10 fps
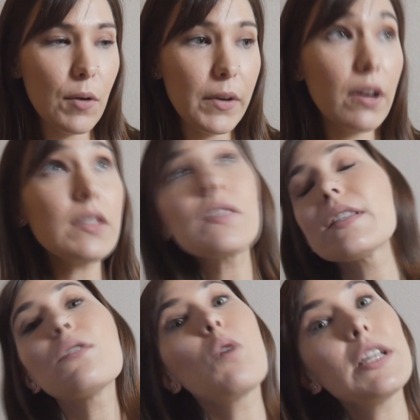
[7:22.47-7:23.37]
We also
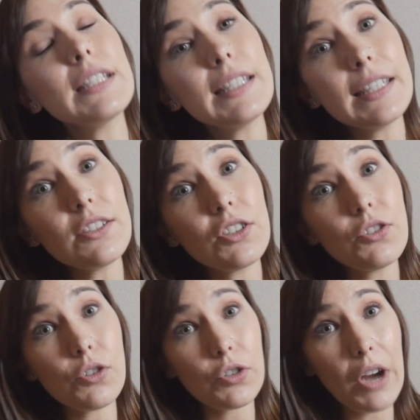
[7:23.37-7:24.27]
still wanted to teach
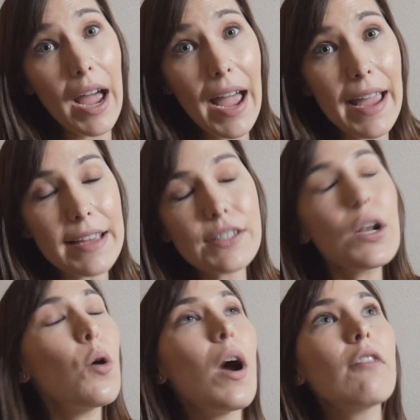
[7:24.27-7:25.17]
junior high,
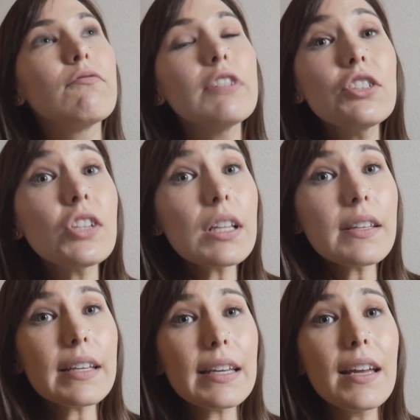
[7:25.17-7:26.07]
so
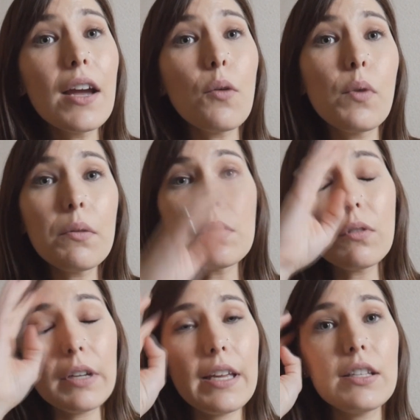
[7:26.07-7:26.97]
originally we were
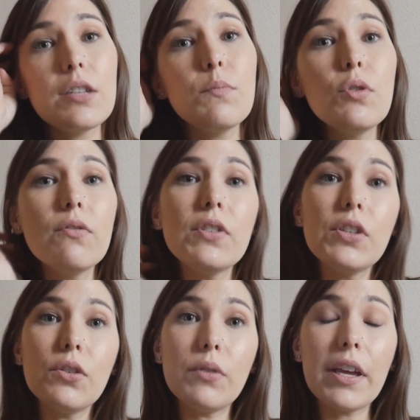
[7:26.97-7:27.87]
looking to move
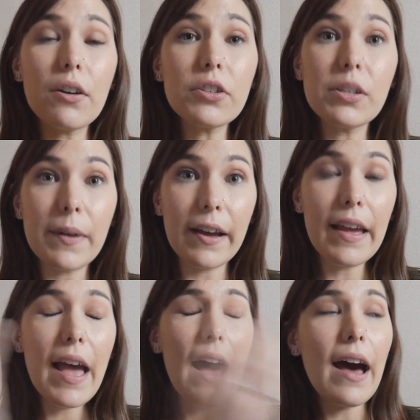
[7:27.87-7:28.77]
to Hiroshima.
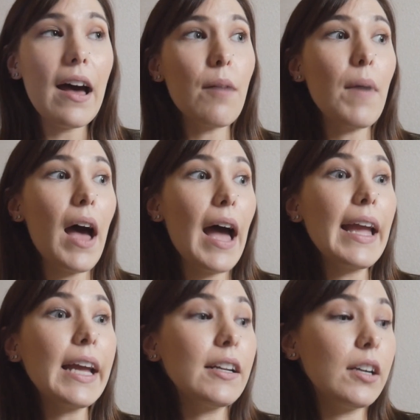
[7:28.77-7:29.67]

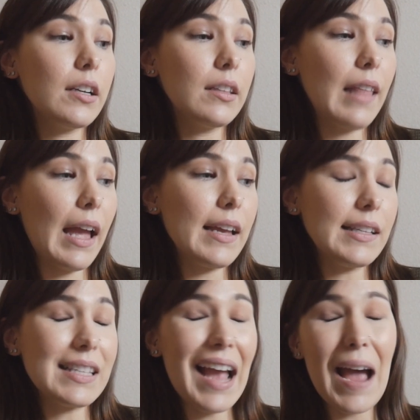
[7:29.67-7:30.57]
I had heard that
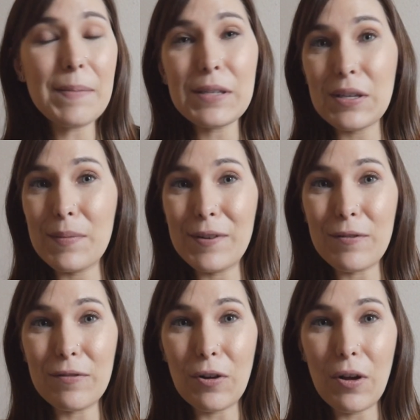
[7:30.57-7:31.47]
it's absolutely
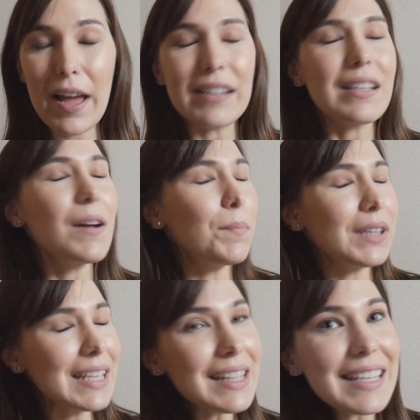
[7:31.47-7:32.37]
beautiful and
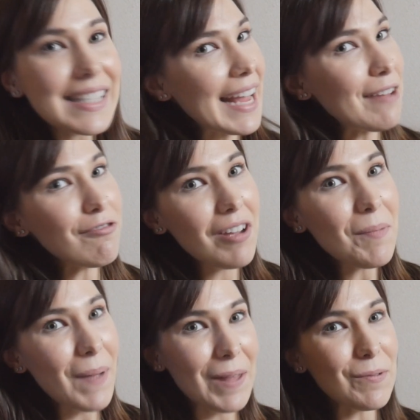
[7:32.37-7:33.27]
completely safe,
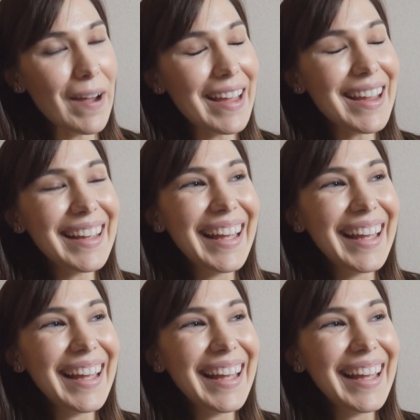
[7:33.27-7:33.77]
by the way.